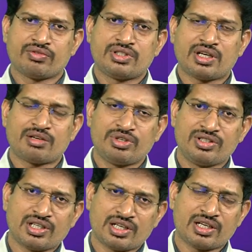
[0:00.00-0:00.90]
which are being
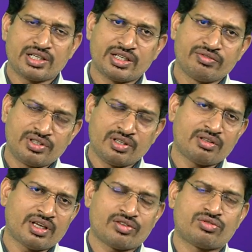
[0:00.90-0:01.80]
generated within
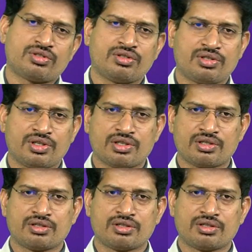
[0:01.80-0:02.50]
the earth's interior.